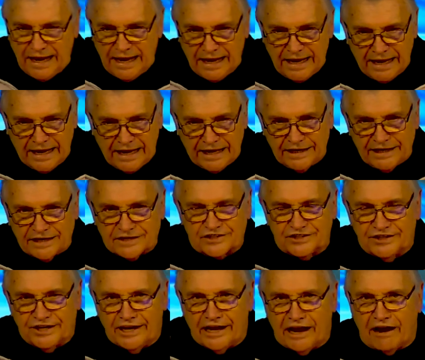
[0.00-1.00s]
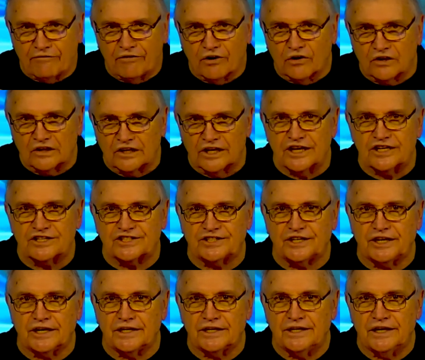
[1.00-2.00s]
It is never
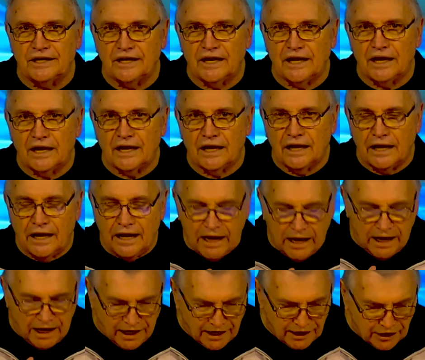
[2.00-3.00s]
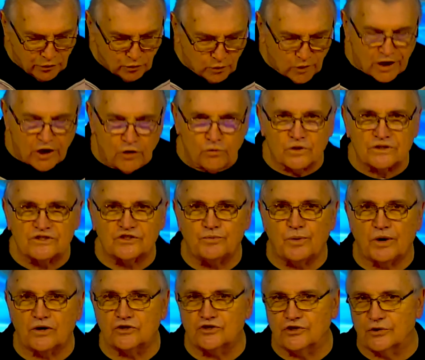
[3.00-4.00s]
listed anywhere with
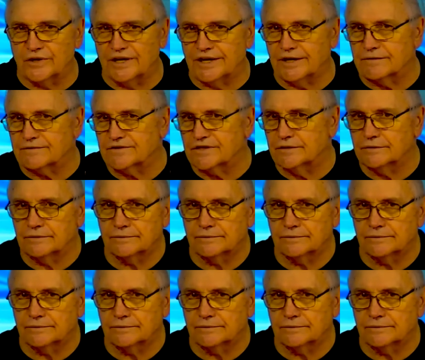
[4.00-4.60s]
spiritual gifts